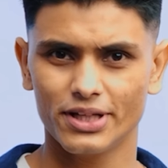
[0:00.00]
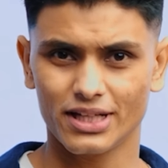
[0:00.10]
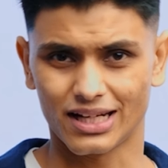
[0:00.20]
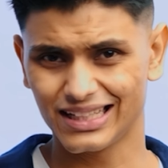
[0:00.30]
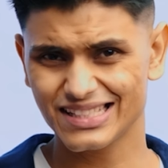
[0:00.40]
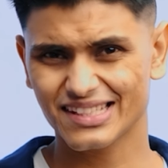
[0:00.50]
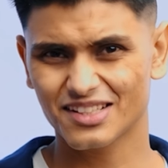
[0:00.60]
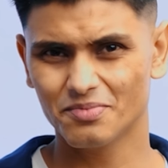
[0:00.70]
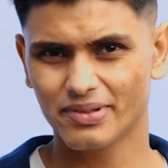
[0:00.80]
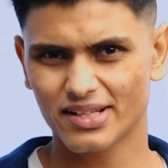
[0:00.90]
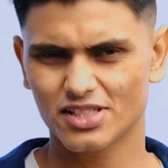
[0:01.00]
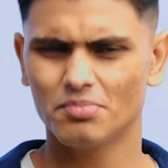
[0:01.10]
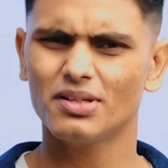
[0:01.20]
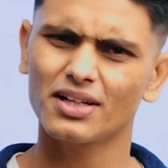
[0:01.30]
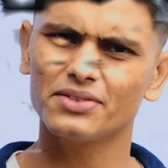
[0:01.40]
a lot more on the Hindi
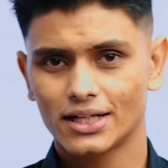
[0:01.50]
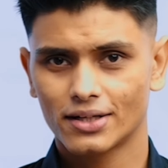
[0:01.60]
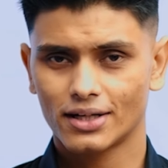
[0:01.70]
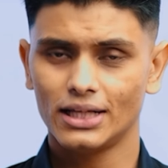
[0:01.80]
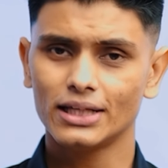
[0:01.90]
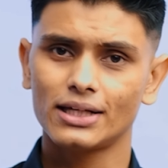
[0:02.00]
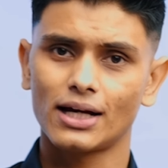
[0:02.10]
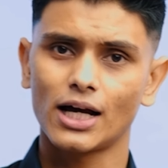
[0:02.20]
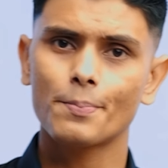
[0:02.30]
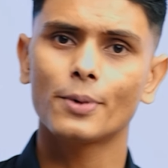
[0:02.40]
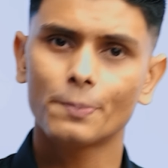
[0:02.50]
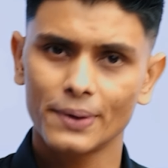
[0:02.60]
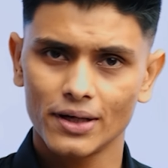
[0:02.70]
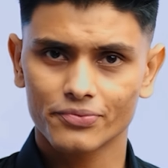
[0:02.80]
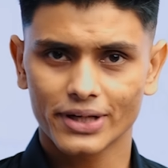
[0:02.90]
channel. From here on, the goal
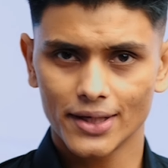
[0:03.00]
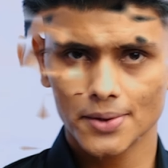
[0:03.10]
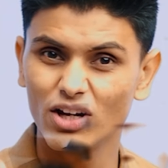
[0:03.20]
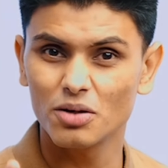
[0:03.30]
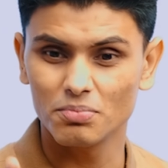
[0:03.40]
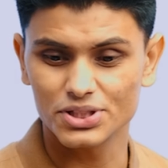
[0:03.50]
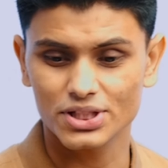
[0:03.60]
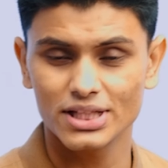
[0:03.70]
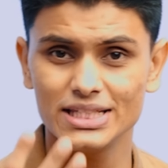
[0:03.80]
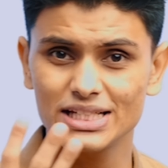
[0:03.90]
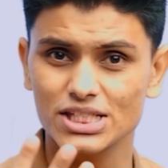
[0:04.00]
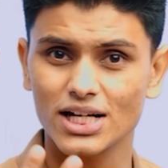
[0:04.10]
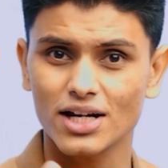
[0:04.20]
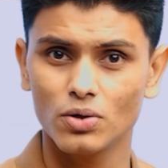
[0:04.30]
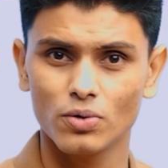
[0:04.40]
is to publish a lot more
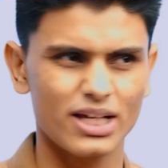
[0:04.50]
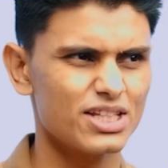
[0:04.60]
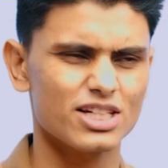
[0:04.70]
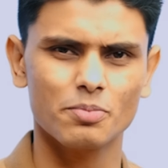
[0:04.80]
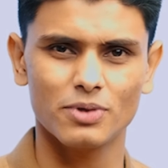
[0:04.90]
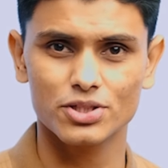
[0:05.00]
on the Hindi